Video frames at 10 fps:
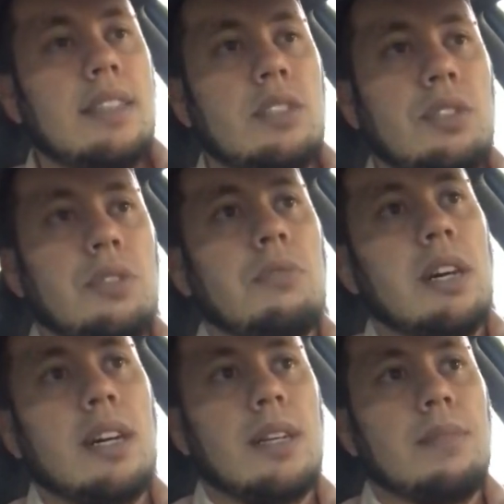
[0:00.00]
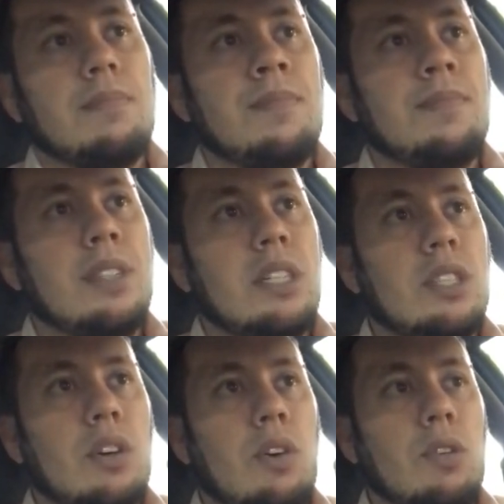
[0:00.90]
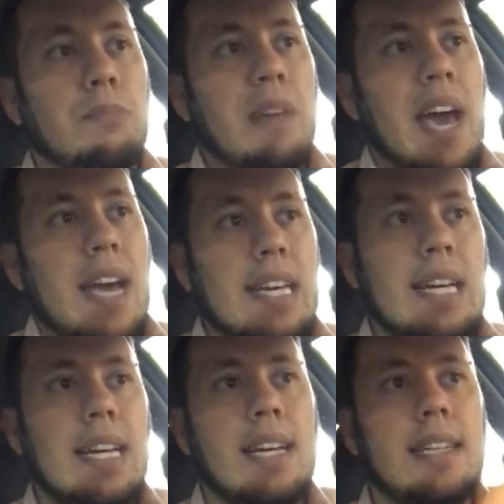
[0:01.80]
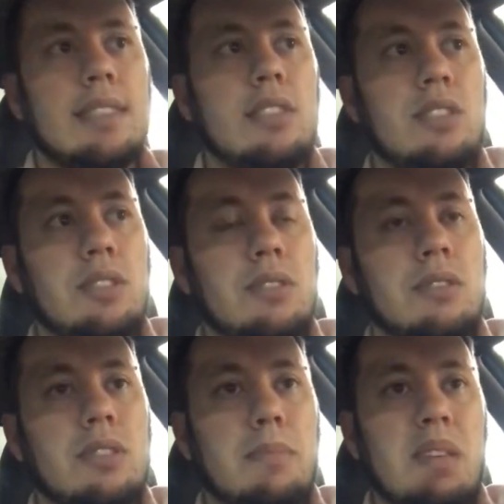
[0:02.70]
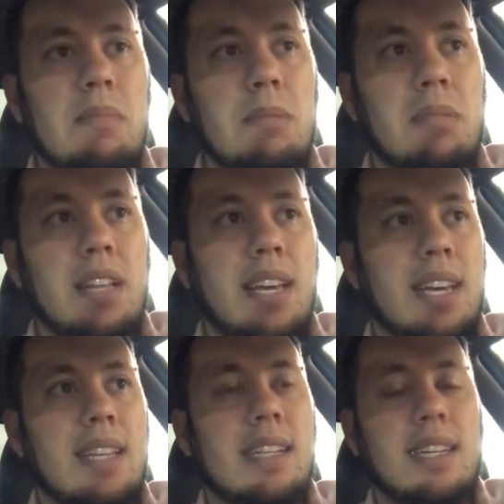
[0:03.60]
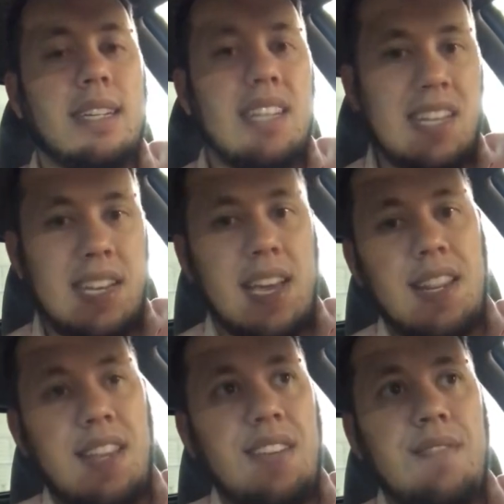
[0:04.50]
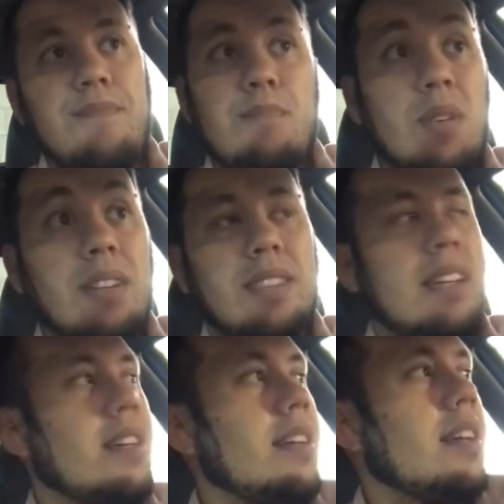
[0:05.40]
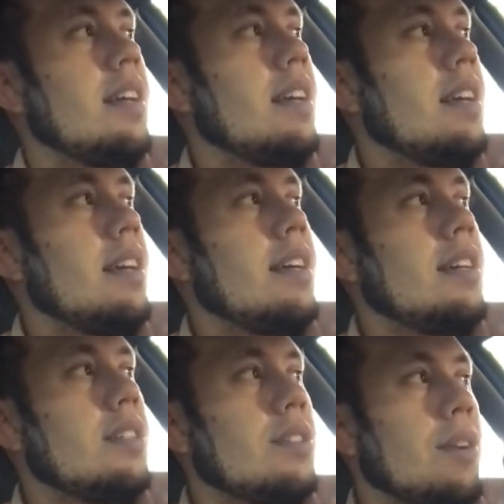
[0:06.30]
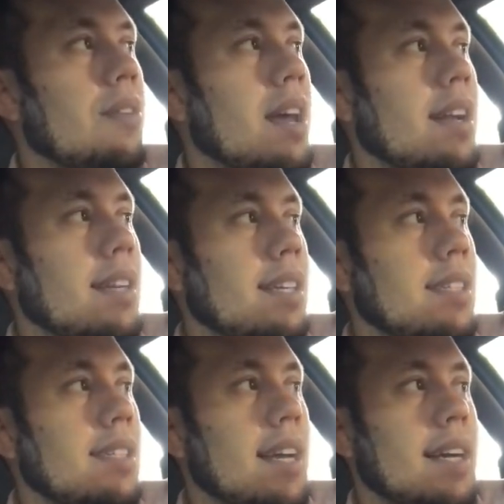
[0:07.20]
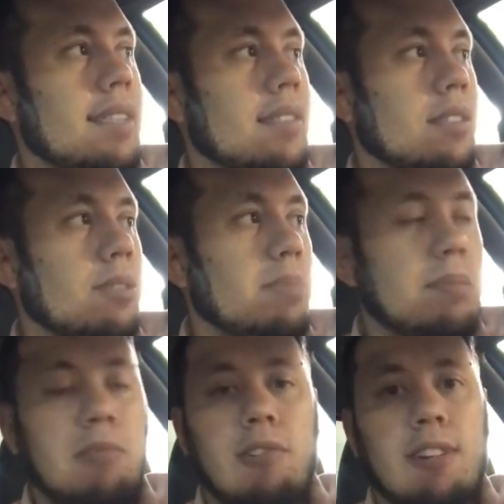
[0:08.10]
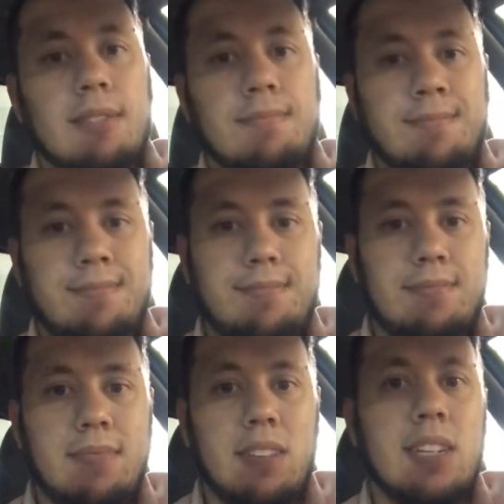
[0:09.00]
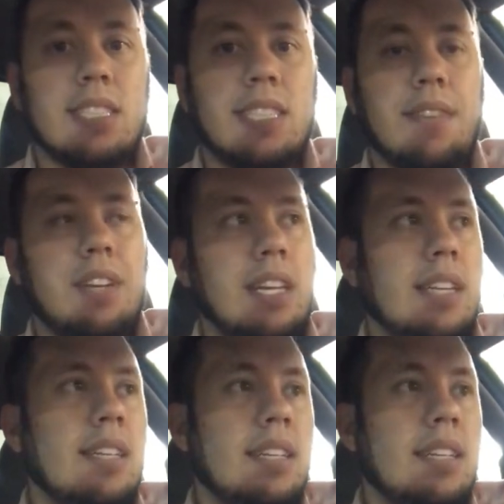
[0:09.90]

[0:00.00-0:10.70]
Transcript: to hold back, to maybe play at like 90%, so that he has a little bit more longevity.